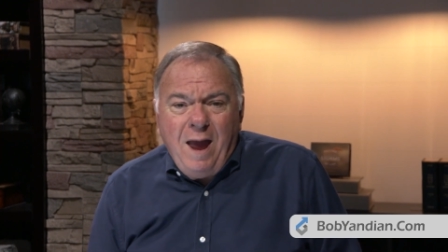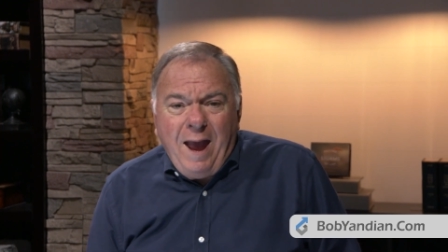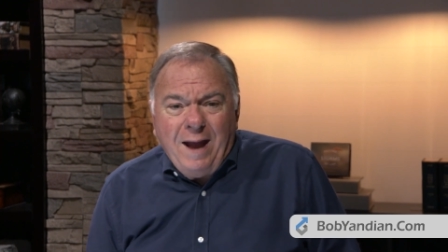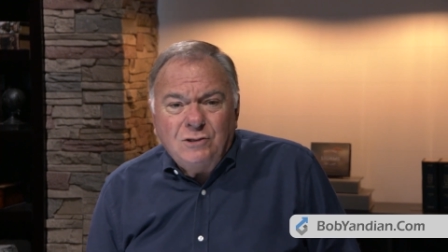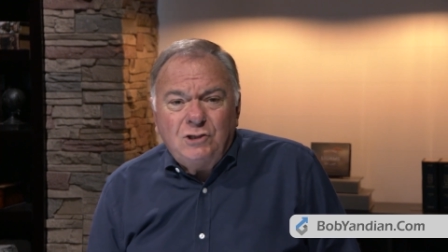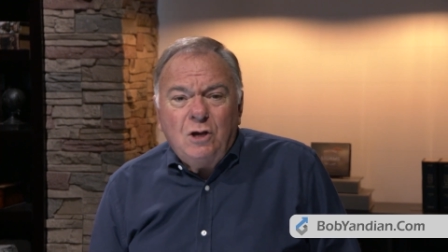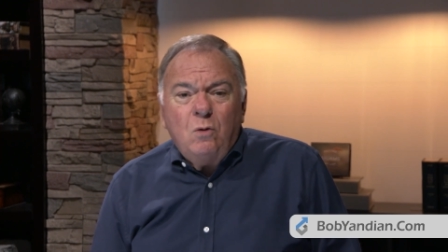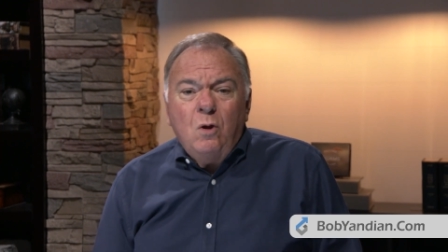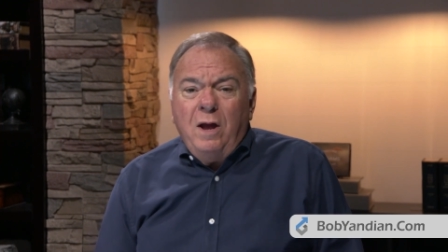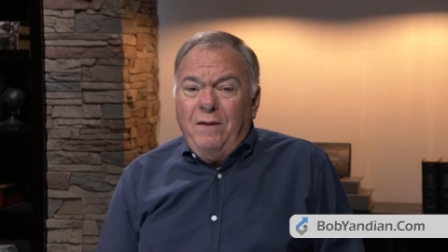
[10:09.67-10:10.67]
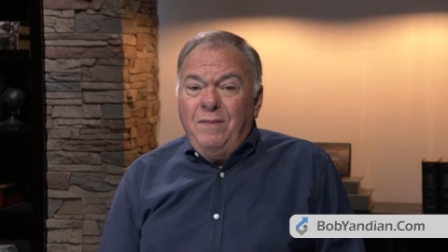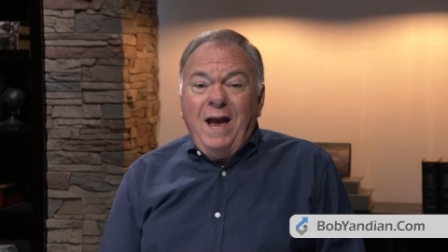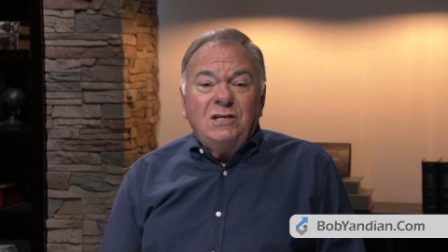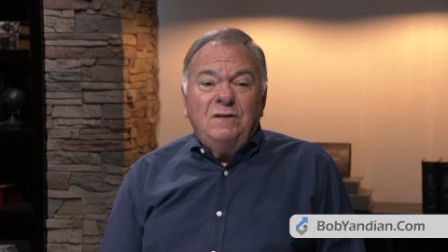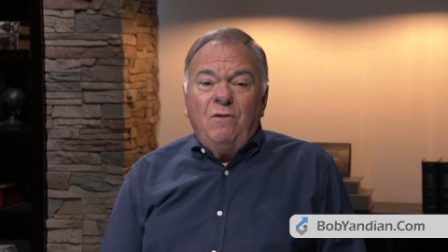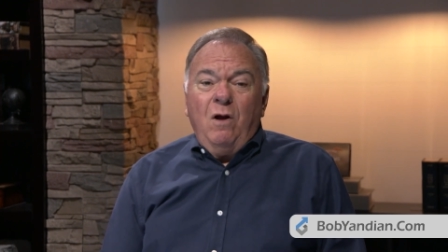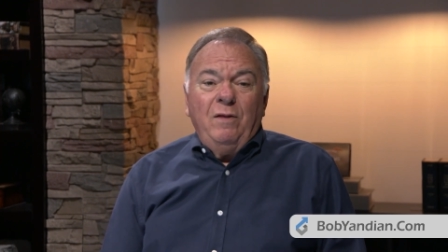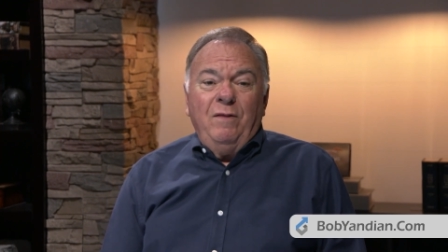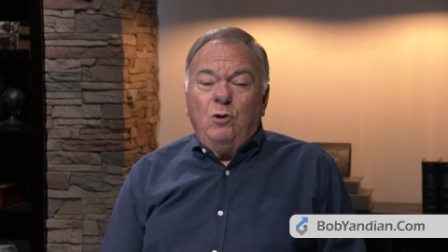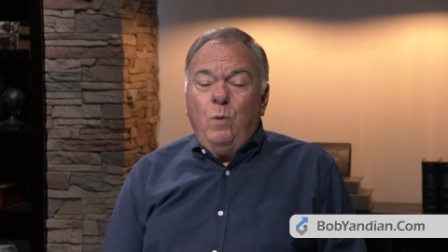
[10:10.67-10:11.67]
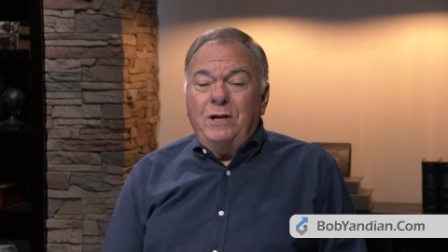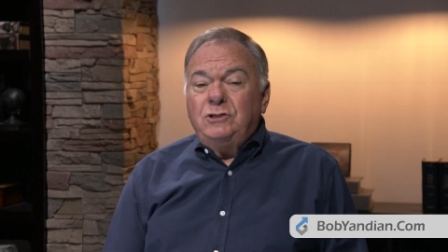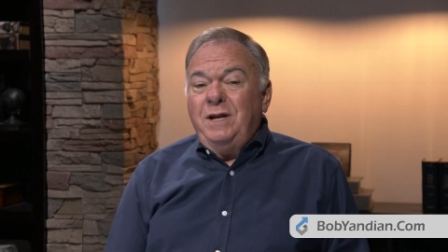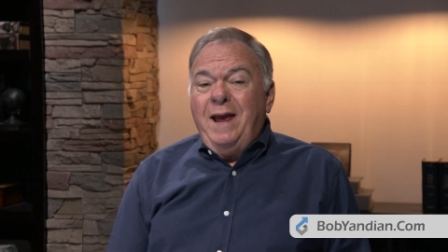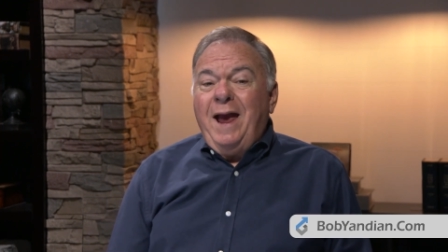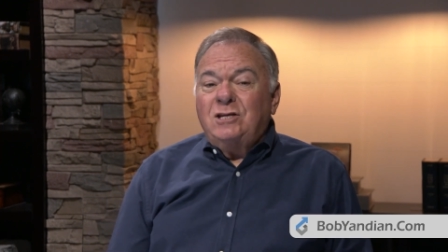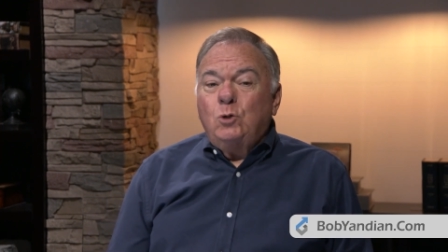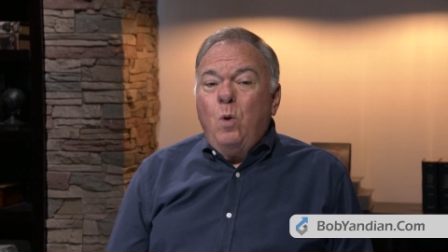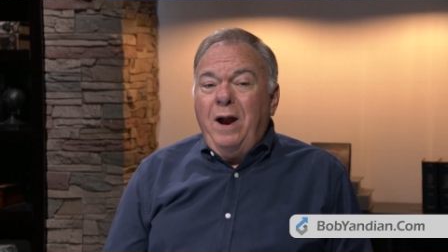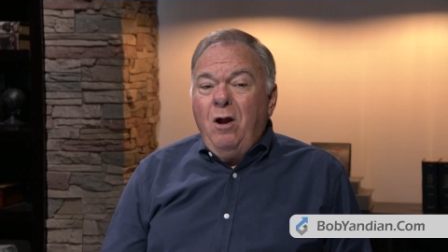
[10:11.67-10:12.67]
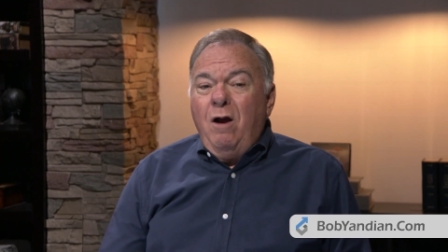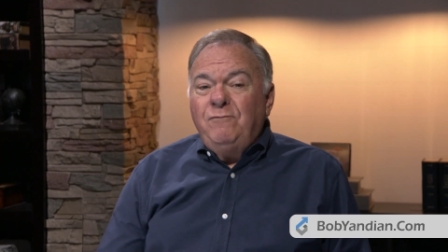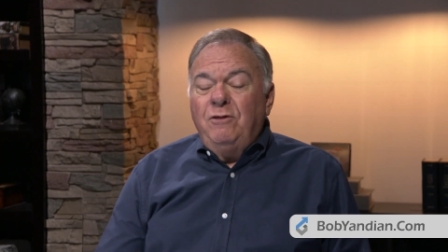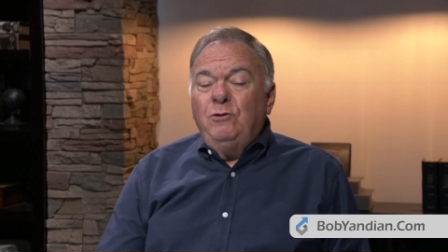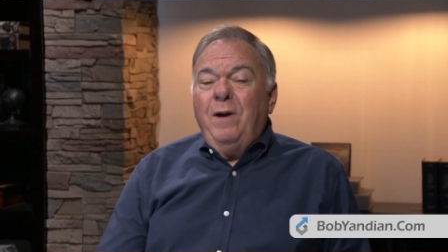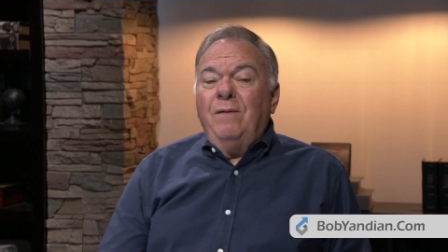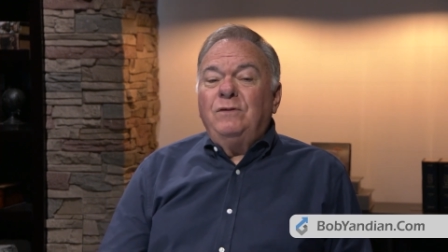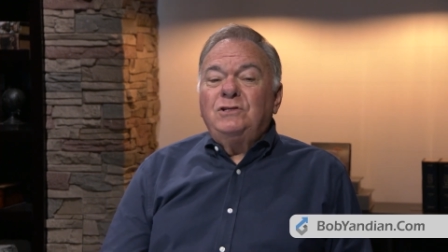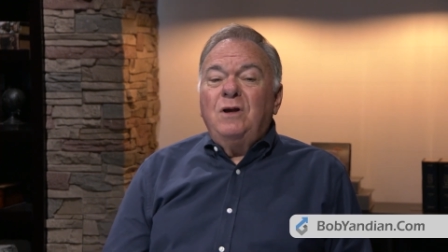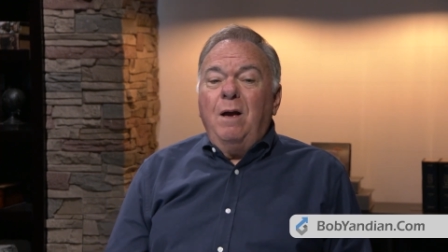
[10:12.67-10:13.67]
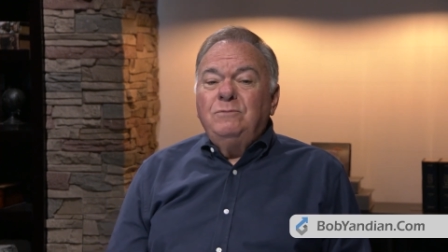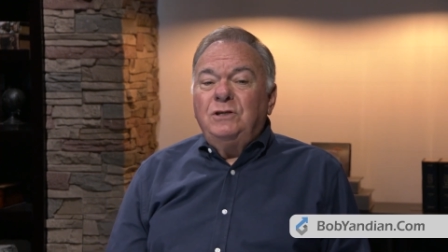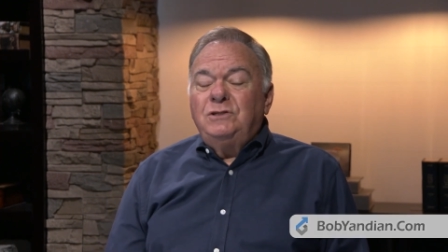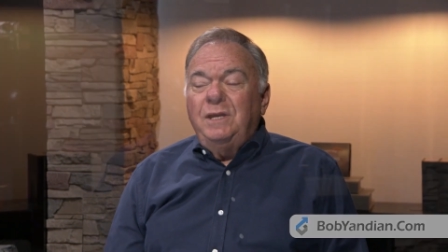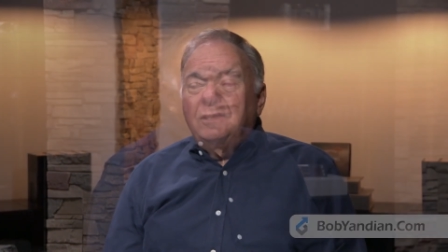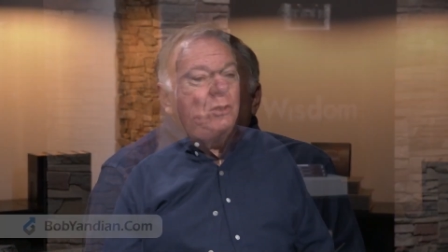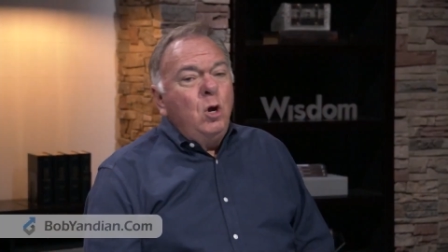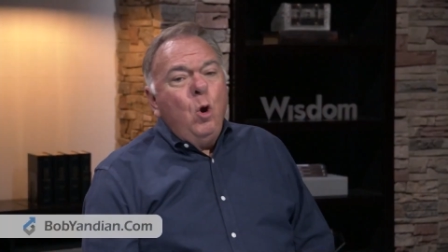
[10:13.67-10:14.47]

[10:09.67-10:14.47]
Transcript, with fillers: And so next of all, the question he asked quite often throughout the Psalms is this,